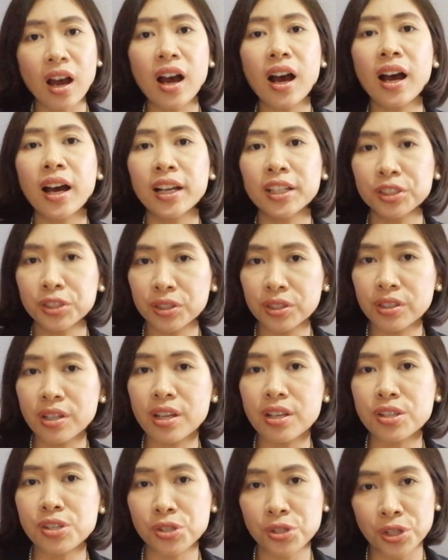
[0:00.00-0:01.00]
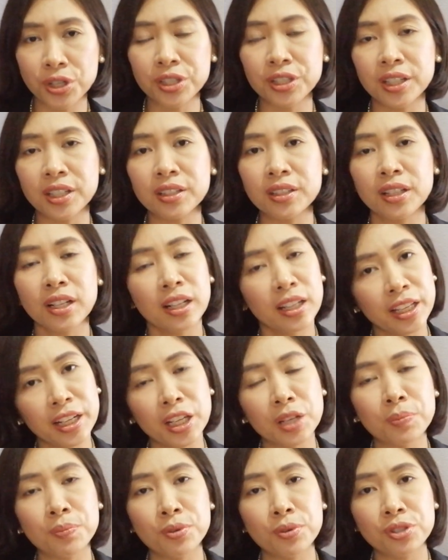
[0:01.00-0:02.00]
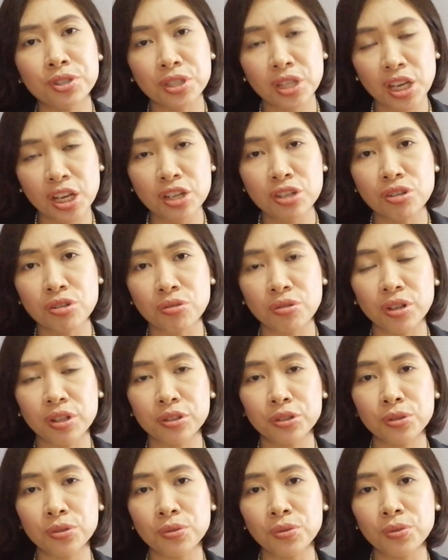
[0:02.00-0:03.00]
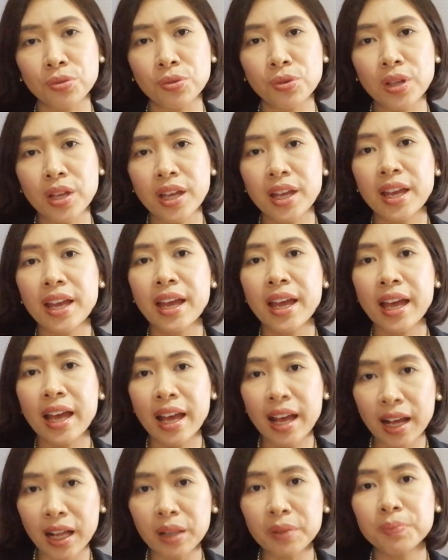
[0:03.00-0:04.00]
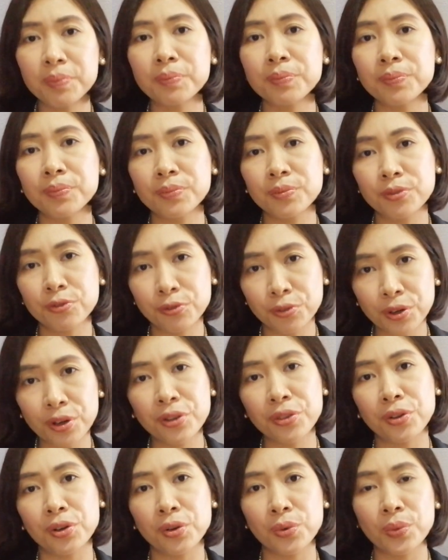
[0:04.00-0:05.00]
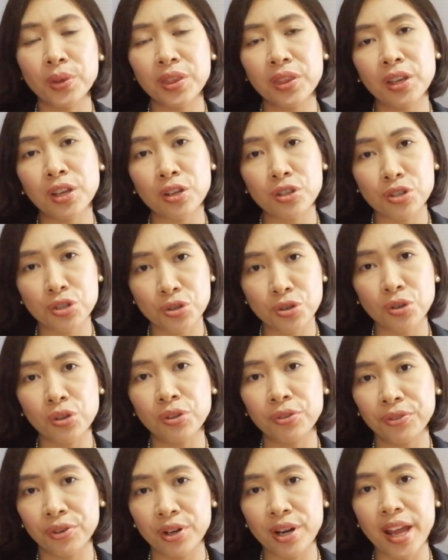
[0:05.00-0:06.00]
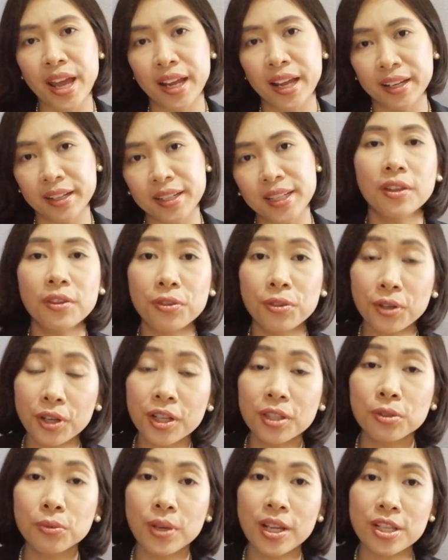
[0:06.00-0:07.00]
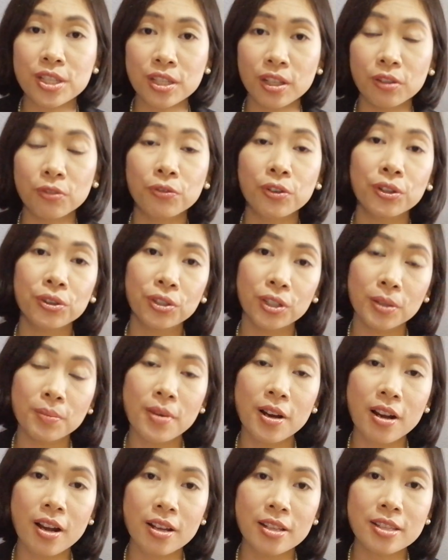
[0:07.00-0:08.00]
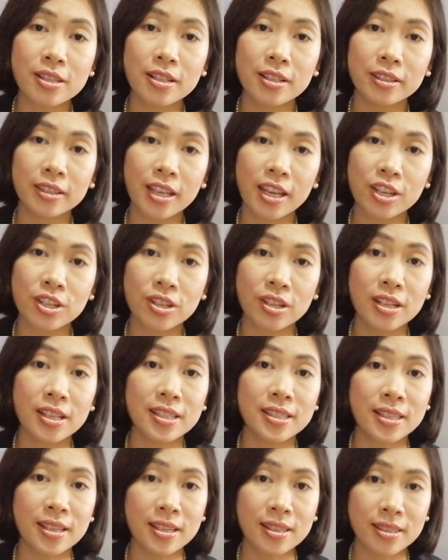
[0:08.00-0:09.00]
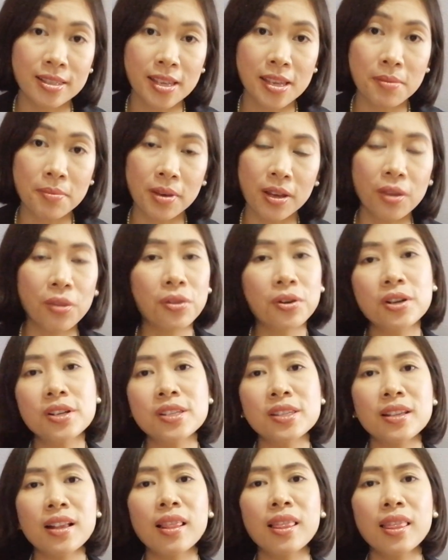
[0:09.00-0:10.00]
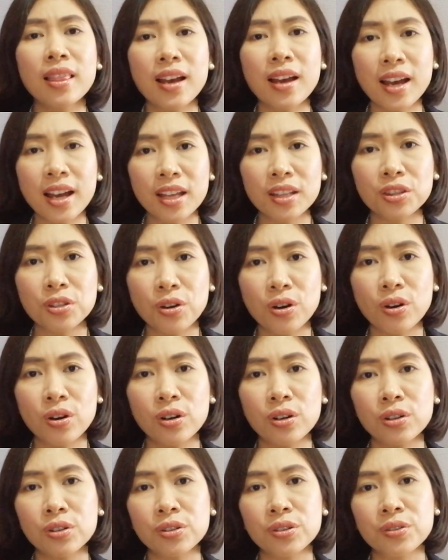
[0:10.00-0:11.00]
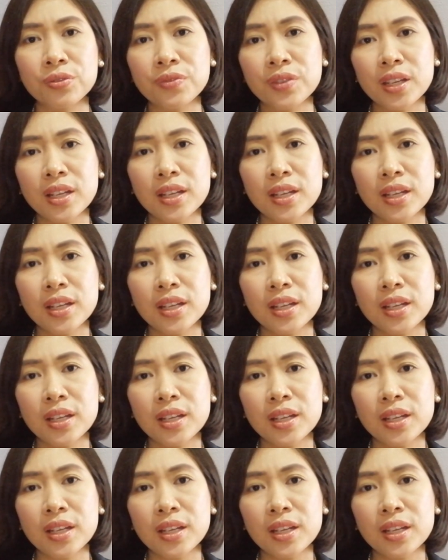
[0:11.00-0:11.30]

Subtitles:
add certain clinic procedure to help further with the control of your acne. The third reason for derma consultation is eczema. There's a lot of